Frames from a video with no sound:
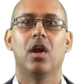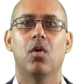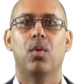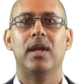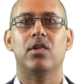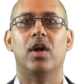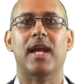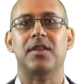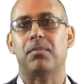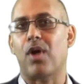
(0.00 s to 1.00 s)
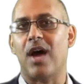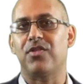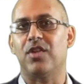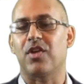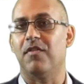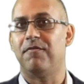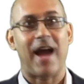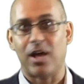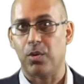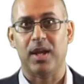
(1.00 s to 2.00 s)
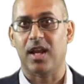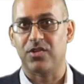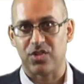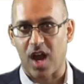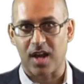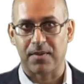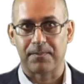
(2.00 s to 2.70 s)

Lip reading: We look at the process of valuing a stock.